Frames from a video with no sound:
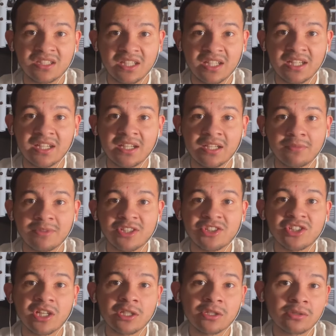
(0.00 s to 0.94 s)
and my
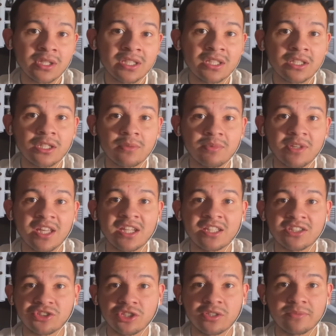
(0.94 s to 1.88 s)
channel ended up
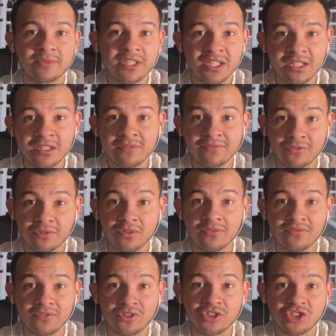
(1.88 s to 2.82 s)
getting terminated for the
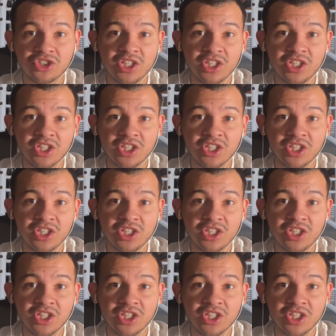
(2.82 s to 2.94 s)
first